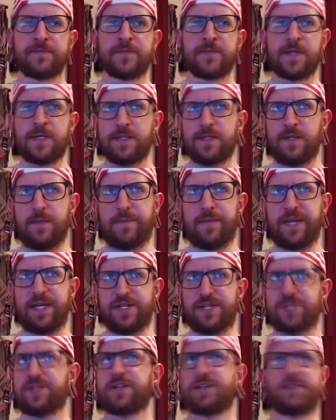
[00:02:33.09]
The peach
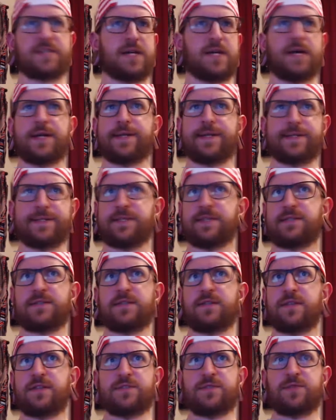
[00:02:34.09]
does not exist in
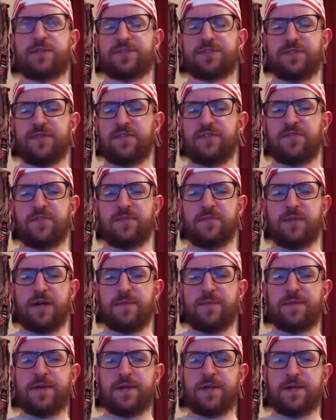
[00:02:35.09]
this whatsoever, in my
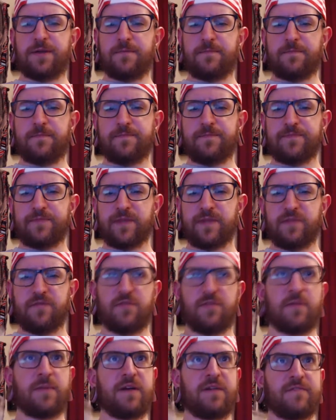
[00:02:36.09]
opinion. From
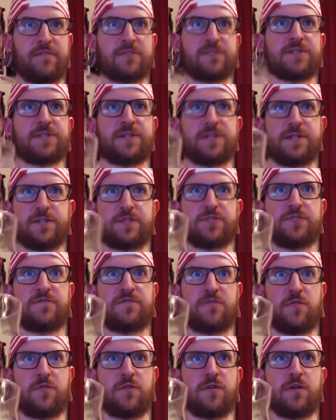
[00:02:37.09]
my first initial
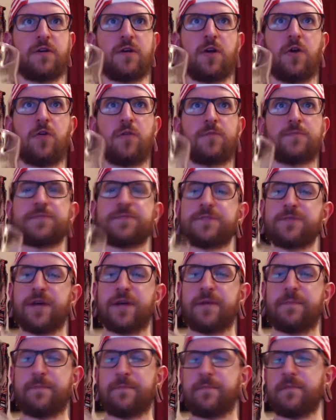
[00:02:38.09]
4 gulps, right?
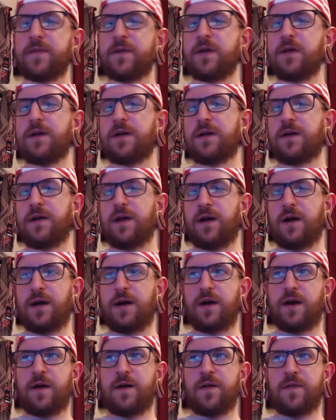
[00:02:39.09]

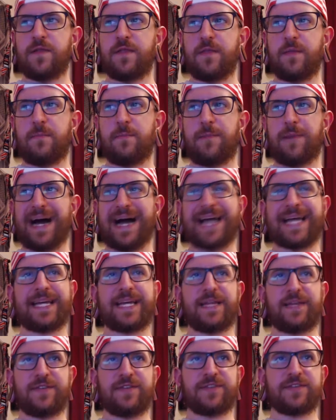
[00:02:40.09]

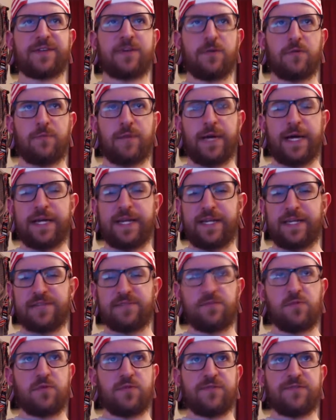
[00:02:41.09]
The subtle piney is
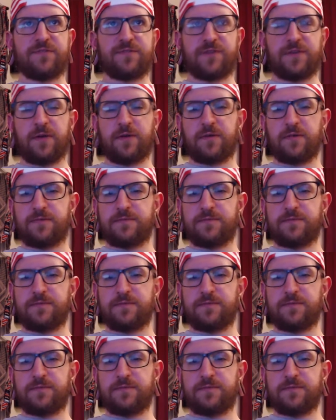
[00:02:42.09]
more than subtle.